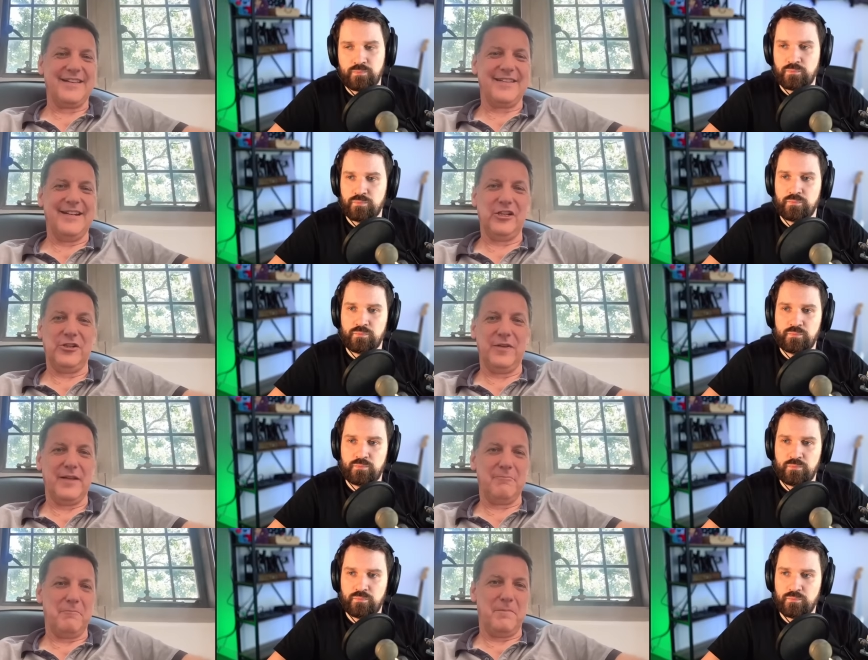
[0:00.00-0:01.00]
Speaker 1: an issue that
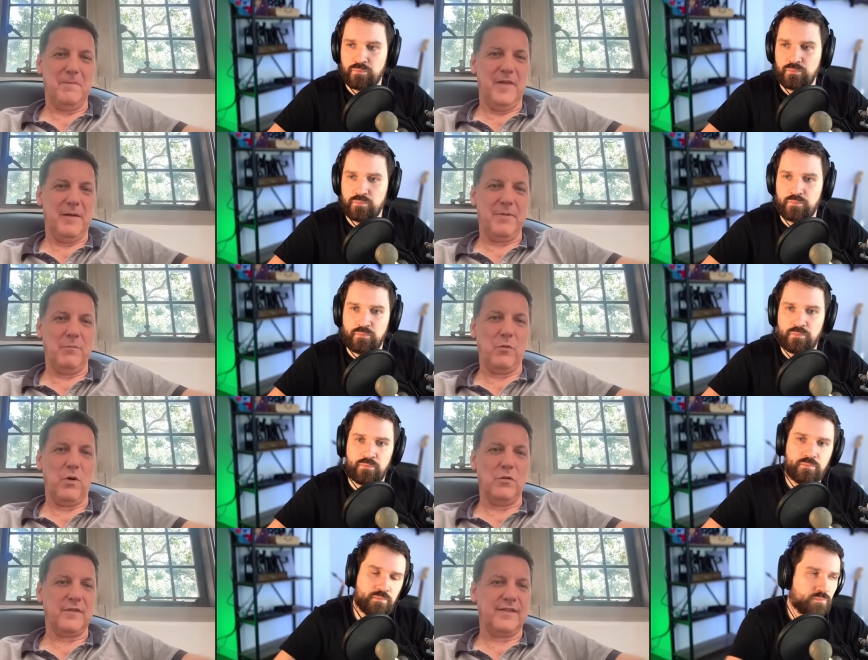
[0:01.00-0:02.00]
that people
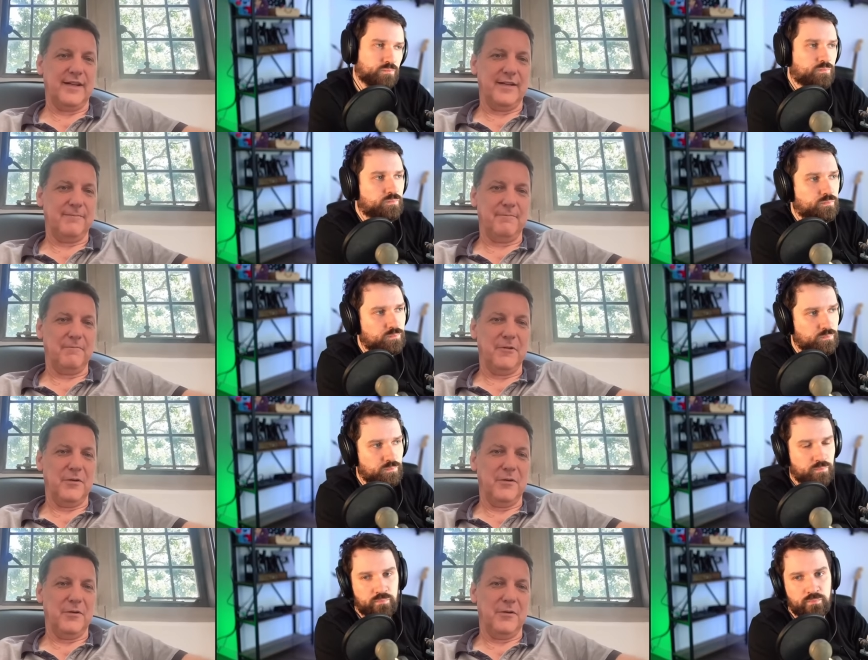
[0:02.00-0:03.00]
won't, uh, you know,
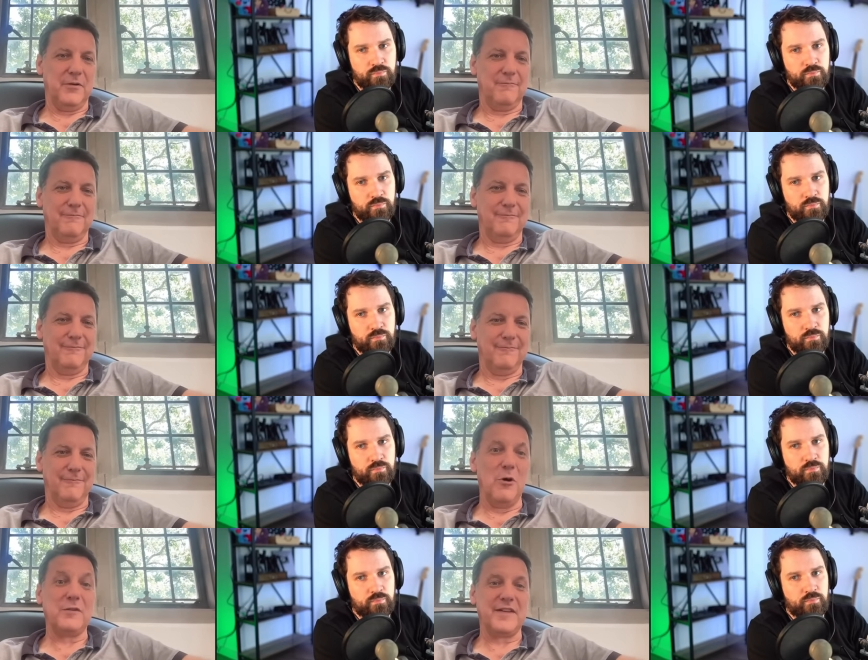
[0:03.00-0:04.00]

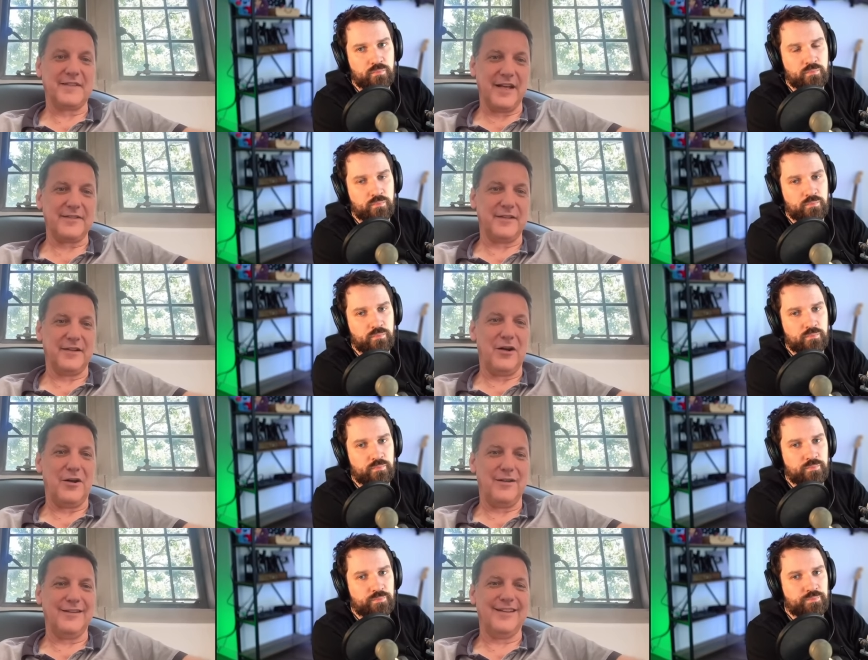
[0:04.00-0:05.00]
won't discuss at
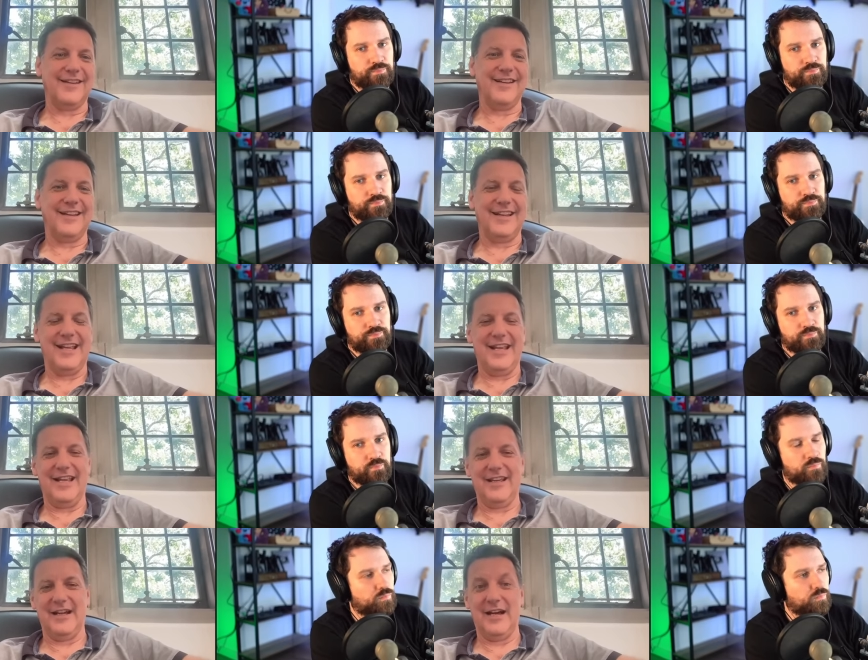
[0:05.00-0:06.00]
all,
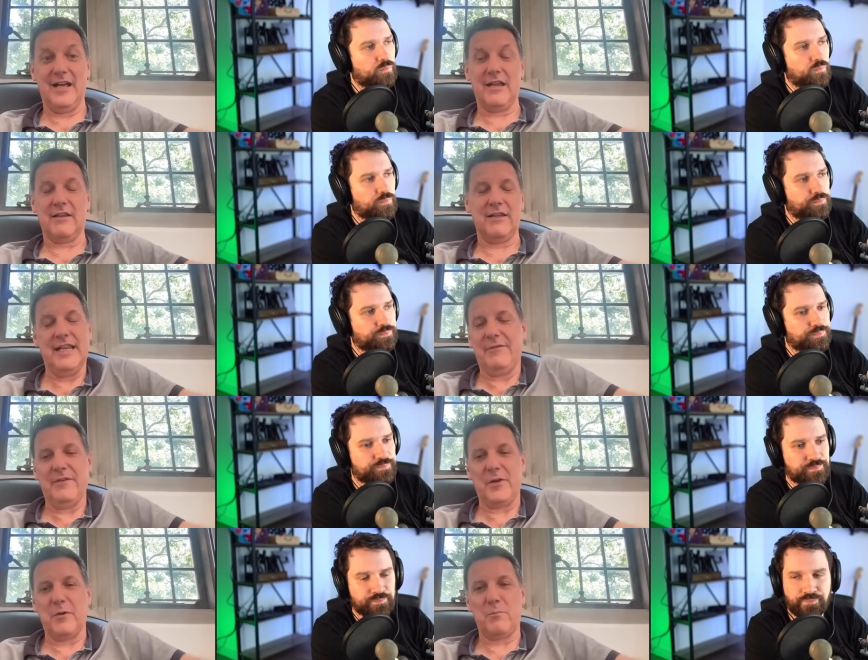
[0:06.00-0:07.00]
uh, even if
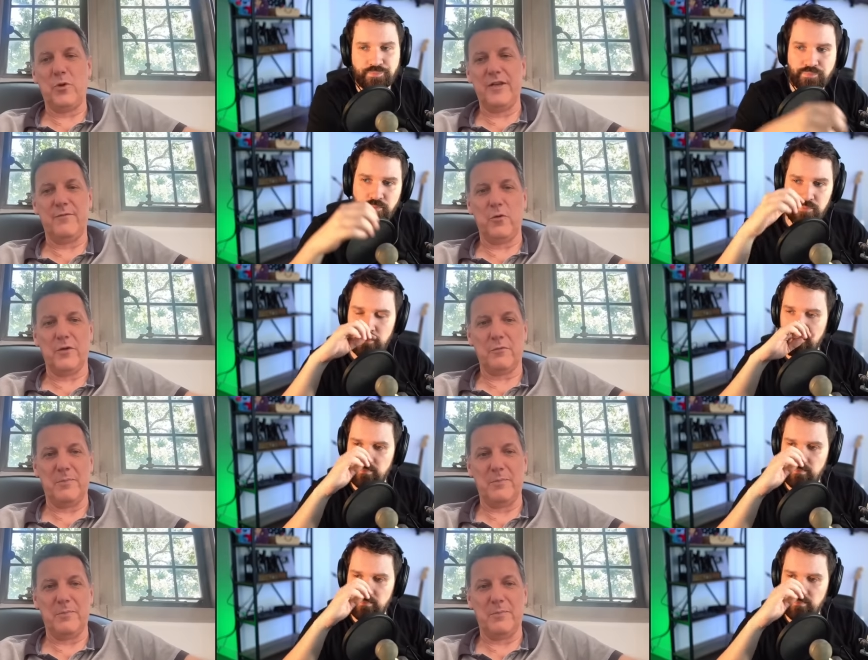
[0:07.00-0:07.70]
they're putting forth what would